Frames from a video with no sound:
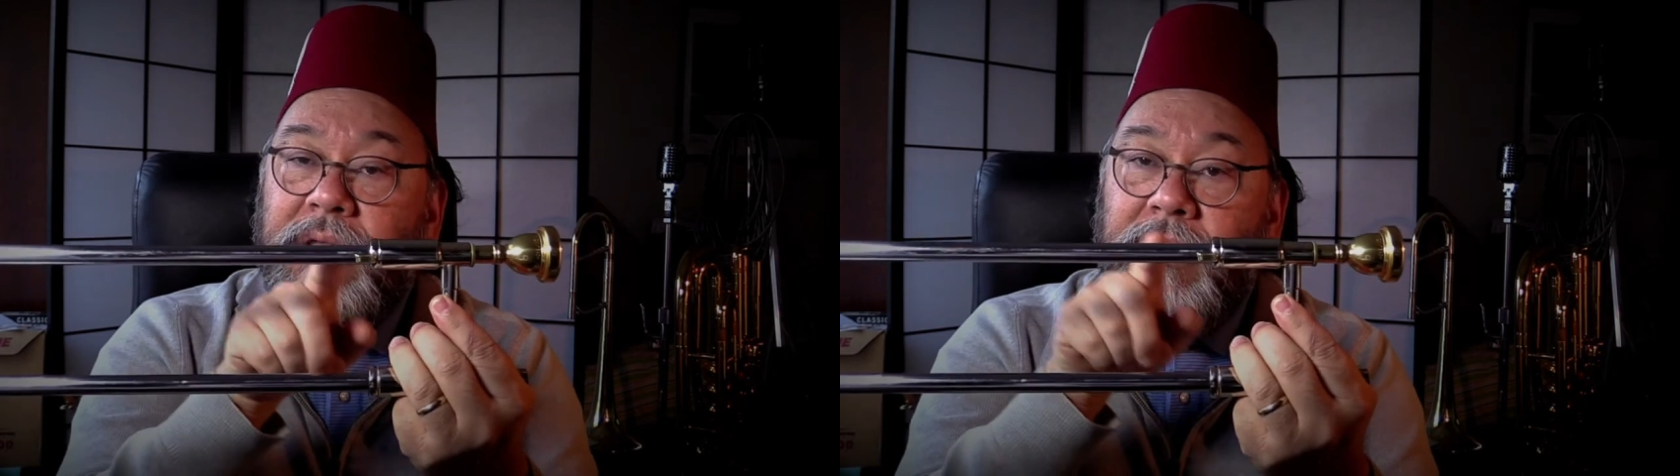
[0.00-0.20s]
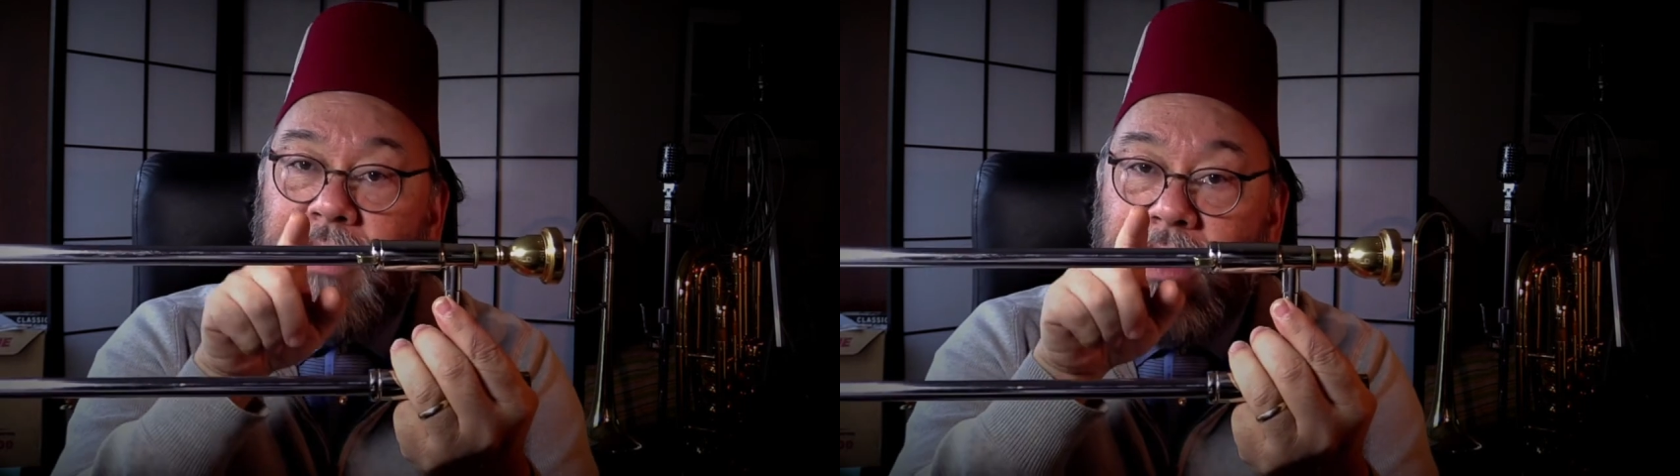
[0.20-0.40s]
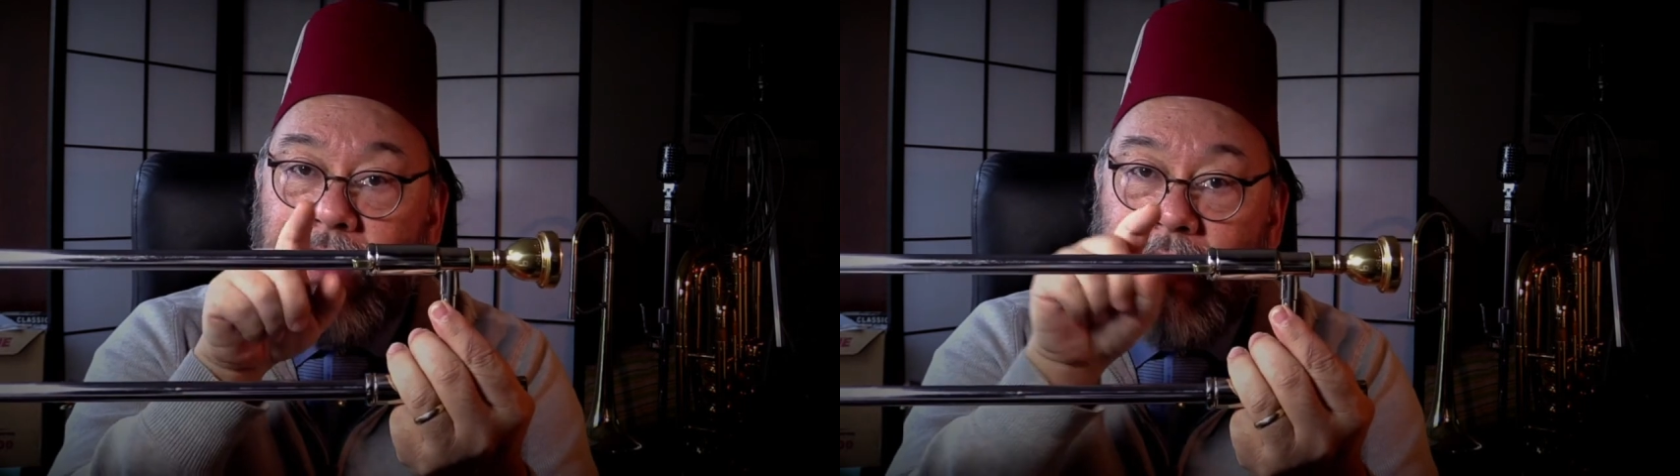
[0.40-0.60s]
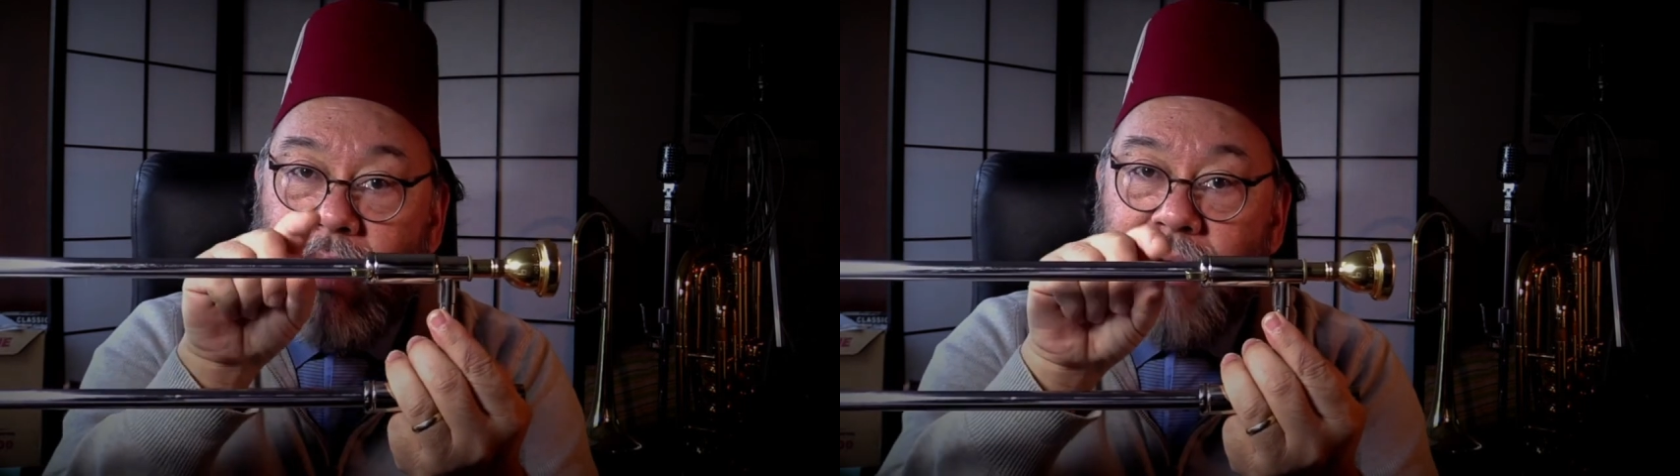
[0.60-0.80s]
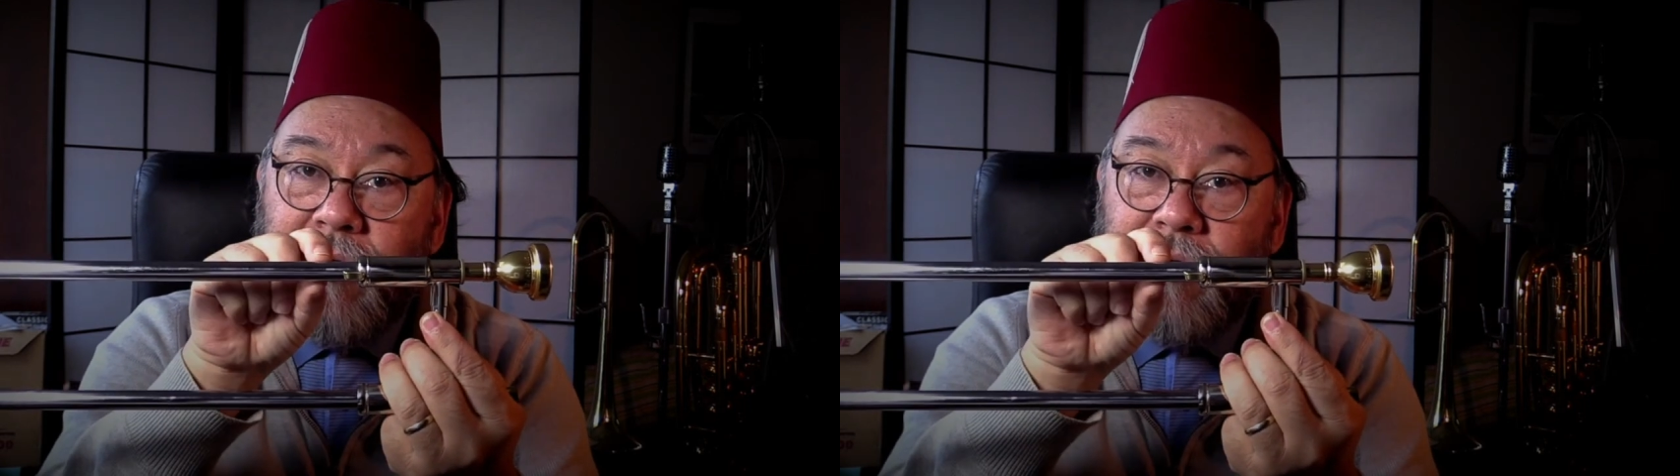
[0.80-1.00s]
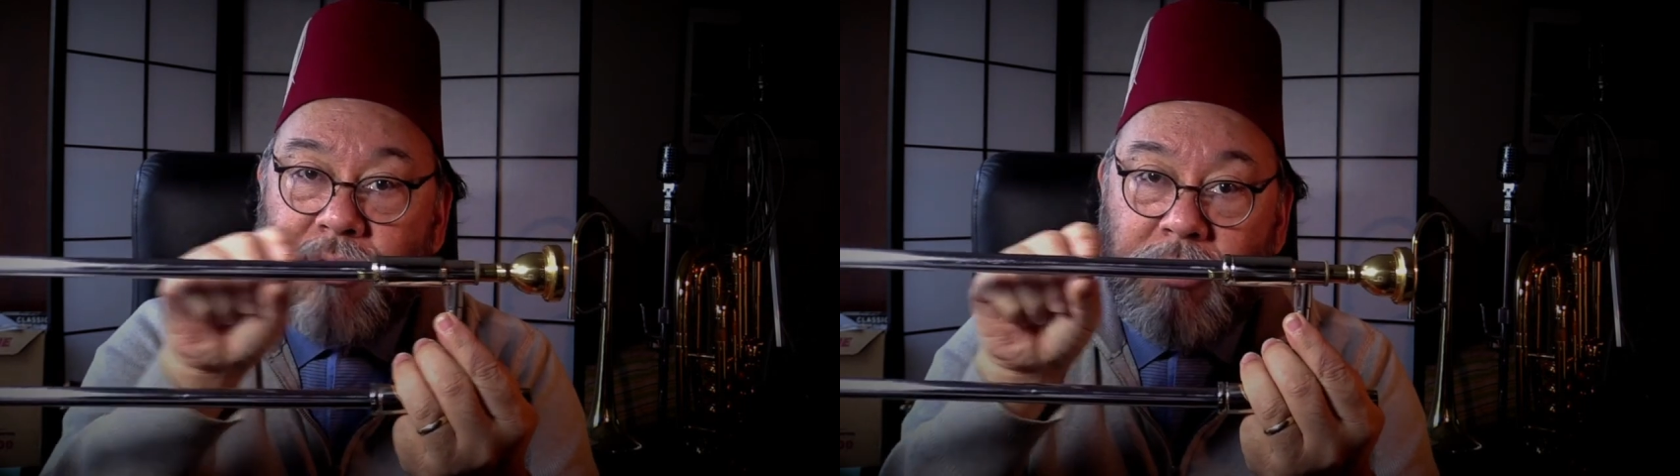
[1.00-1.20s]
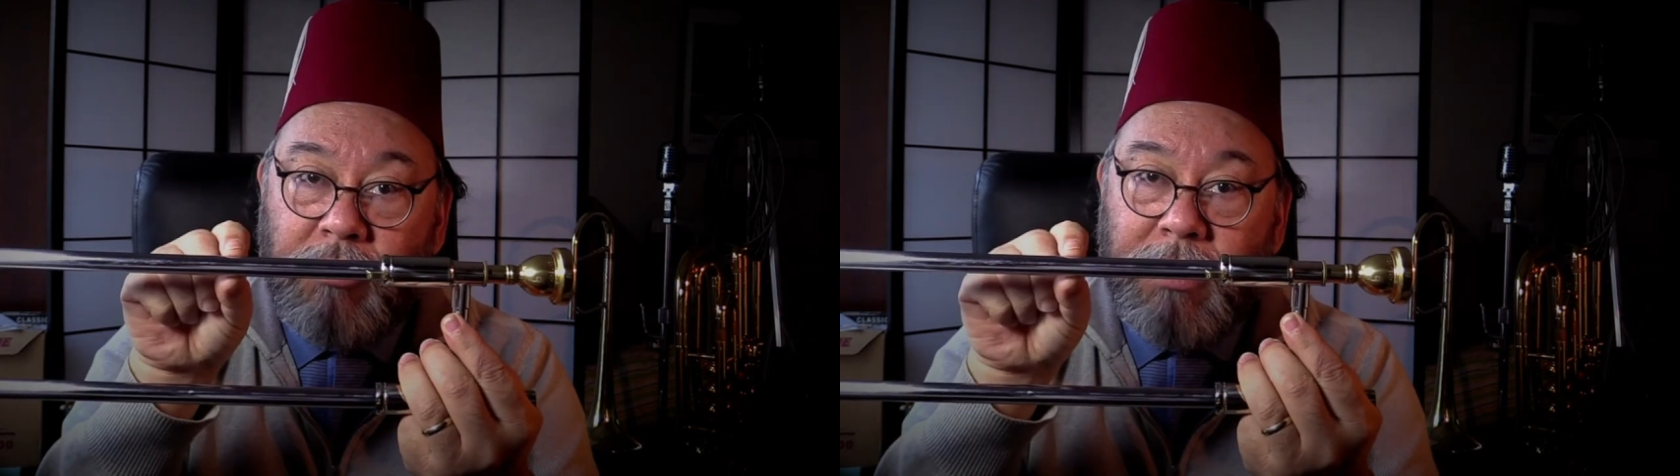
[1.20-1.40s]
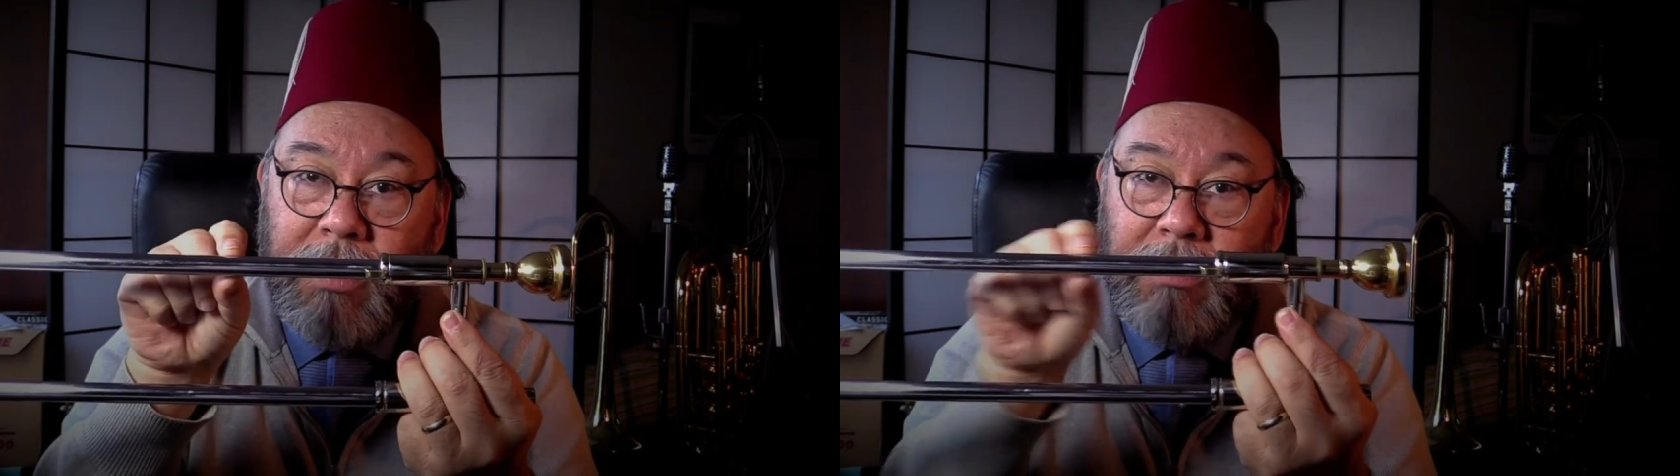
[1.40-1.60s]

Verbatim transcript: the inner tube,